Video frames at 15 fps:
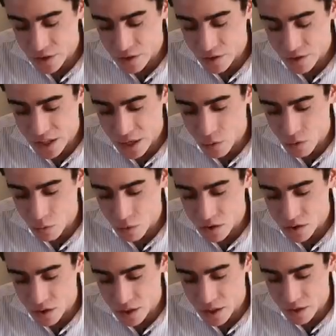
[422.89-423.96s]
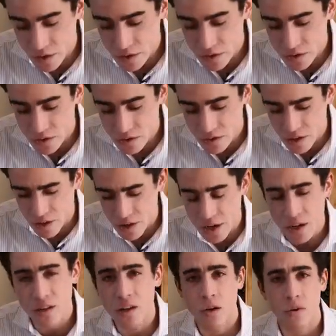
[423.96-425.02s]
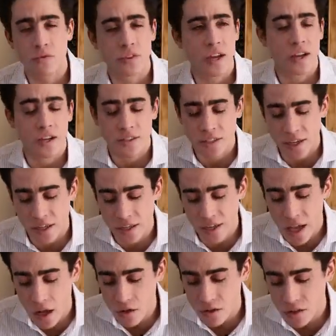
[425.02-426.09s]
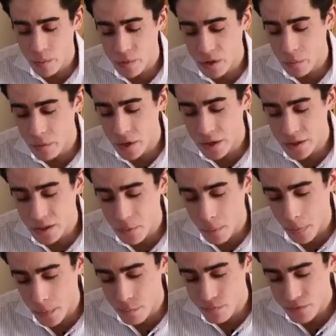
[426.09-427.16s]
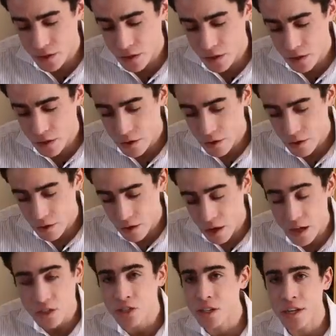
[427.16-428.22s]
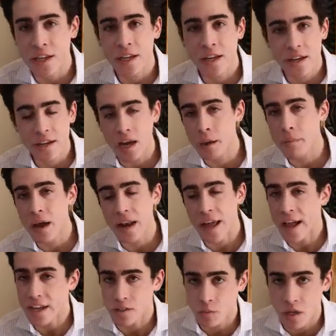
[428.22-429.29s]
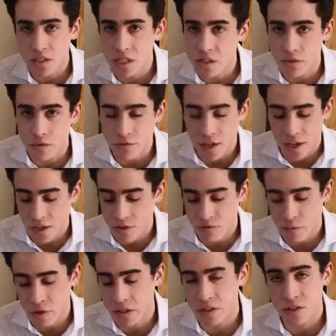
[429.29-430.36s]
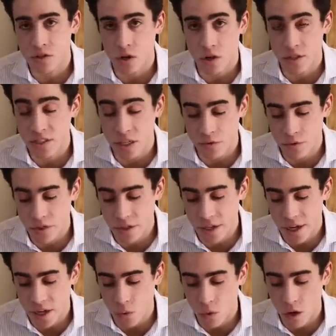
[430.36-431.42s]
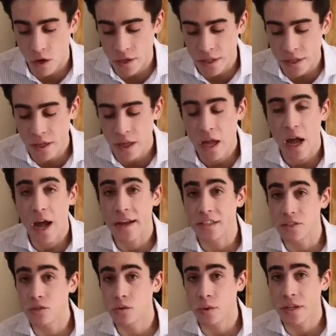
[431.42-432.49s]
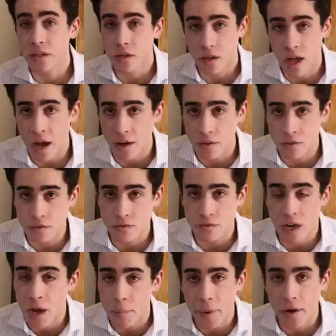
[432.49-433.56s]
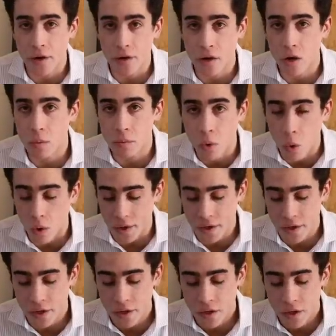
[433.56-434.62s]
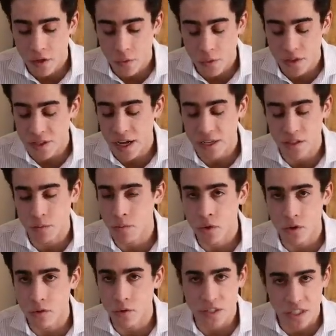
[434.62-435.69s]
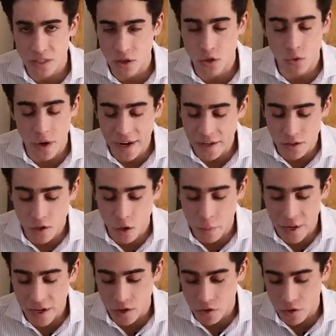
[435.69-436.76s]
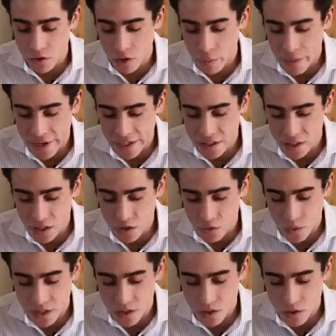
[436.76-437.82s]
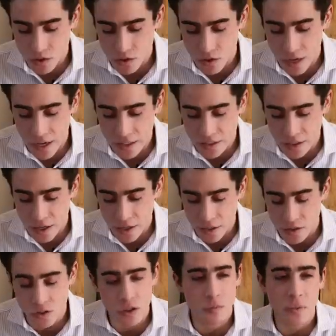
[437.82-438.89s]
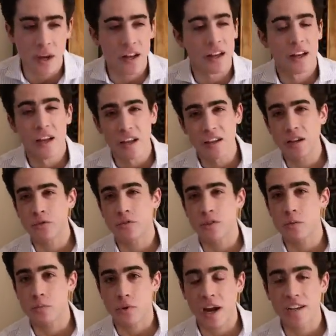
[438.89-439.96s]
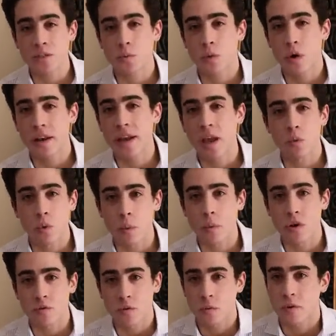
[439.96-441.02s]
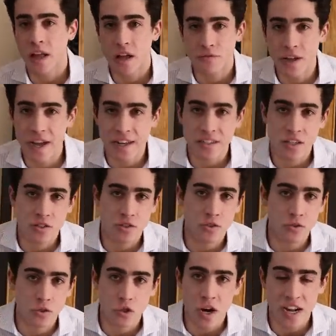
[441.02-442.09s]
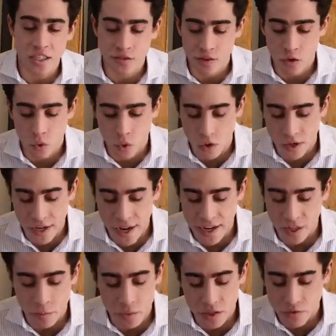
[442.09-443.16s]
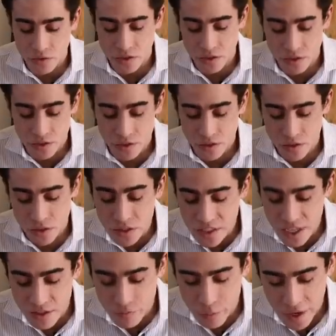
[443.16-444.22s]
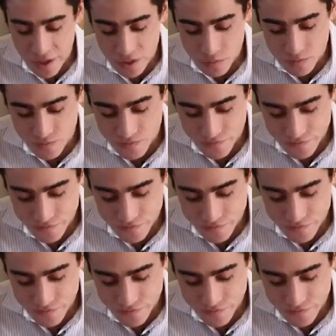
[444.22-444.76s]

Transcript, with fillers: video? That one was hilarious. Uh, I don't know if that got taken down or something, but uh, chicken, I'm not as much of a fan of because it's hard to get really high quality. I do eat a lot of Iberico pork, which has a per, which has a great omega-3 to omega-6 ratio, so that is not a concern. But you know, for the price point and what most people have access to, grass-fed or organic beef is the safe bet.